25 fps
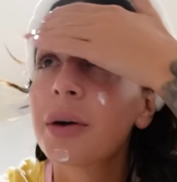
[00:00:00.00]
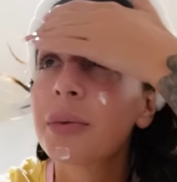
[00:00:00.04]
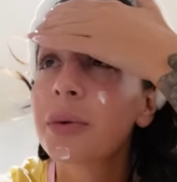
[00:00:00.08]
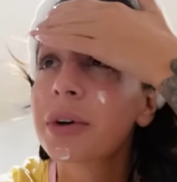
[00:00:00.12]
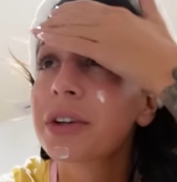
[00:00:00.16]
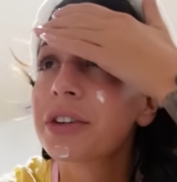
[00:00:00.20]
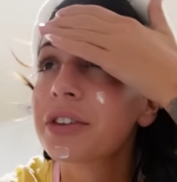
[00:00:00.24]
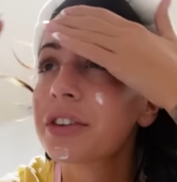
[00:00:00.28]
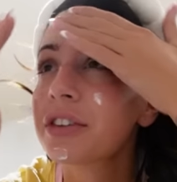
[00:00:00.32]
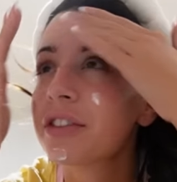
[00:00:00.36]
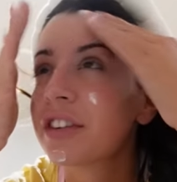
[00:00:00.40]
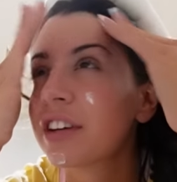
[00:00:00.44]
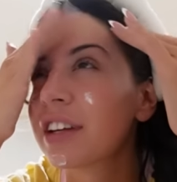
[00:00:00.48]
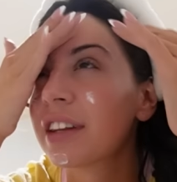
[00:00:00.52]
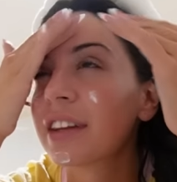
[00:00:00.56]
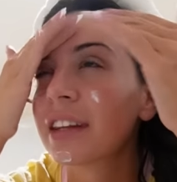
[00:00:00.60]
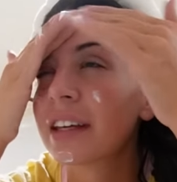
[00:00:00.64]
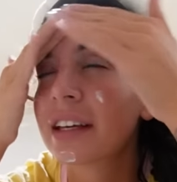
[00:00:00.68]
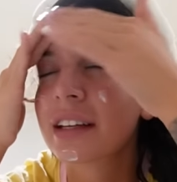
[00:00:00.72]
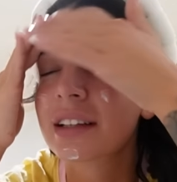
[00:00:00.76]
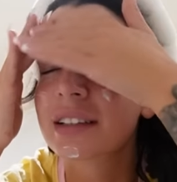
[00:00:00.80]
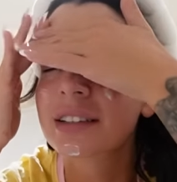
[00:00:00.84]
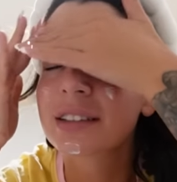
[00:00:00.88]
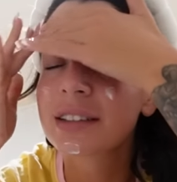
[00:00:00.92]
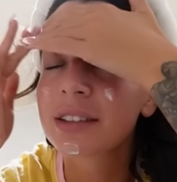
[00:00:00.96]
I wonder if he
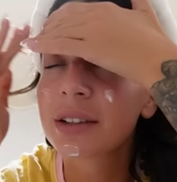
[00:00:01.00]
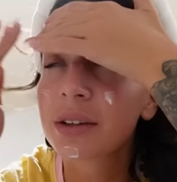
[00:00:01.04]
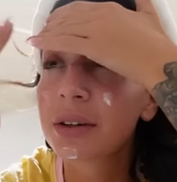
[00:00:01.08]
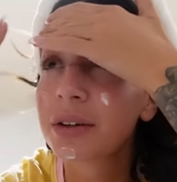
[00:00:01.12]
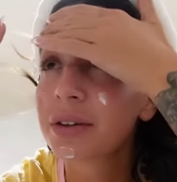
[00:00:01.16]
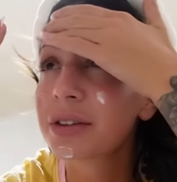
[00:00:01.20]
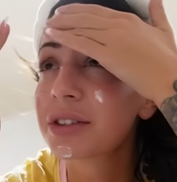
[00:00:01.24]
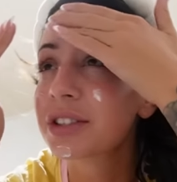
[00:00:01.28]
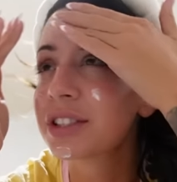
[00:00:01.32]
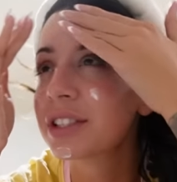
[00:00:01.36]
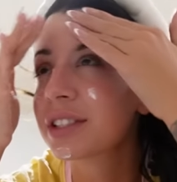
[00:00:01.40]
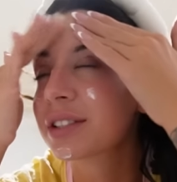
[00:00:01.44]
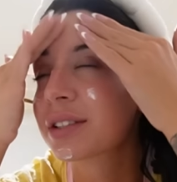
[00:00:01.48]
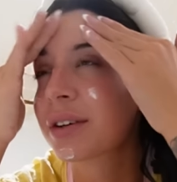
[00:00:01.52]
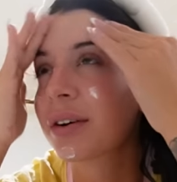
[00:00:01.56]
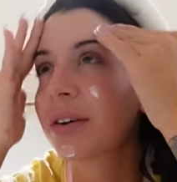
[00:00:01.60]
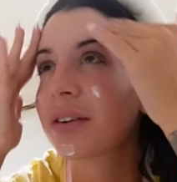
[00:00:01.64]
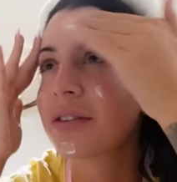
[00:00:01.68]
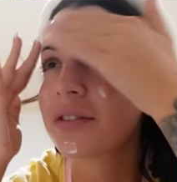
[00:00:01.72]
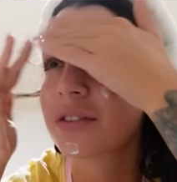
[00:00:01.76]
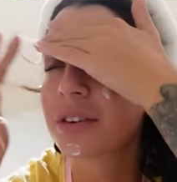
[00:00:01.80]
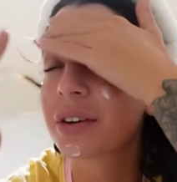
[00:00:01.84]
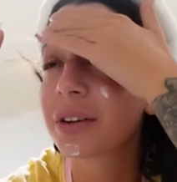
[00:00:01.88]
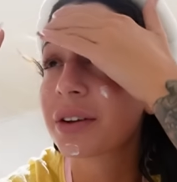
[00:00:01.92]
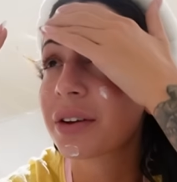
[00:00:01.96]
thinks, oh, she's
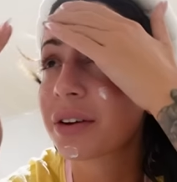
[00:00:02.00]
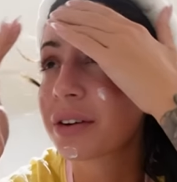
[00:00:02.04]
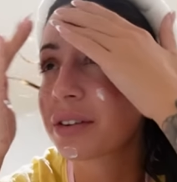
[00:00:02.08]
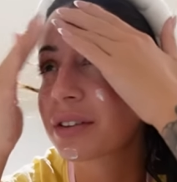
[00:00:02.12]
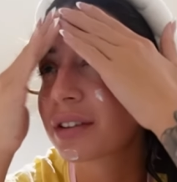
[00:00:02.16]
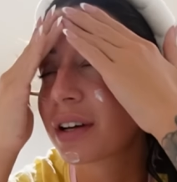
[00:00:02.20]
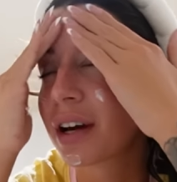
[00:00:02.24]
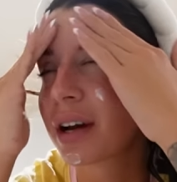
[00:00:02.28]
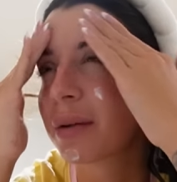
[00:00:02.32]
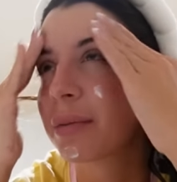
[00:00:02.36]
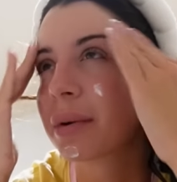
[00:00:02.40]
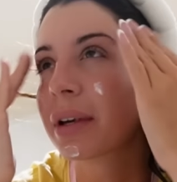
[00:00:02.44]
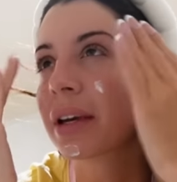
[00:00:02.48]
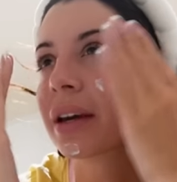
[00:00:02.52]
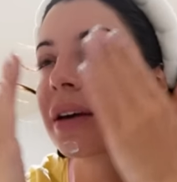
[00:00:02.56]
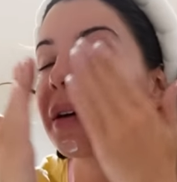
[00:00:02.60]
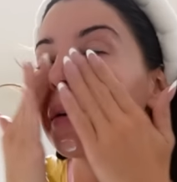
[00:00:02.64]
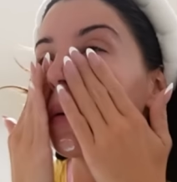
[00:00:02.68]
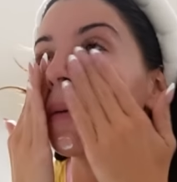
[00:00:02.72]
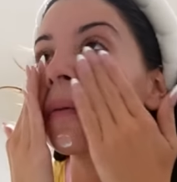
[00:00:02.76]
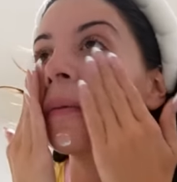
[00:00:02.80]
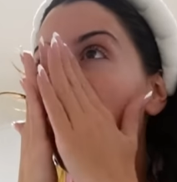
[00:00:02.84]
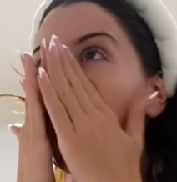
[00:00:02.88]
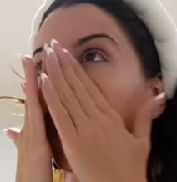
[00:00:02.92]
gone for a long time again.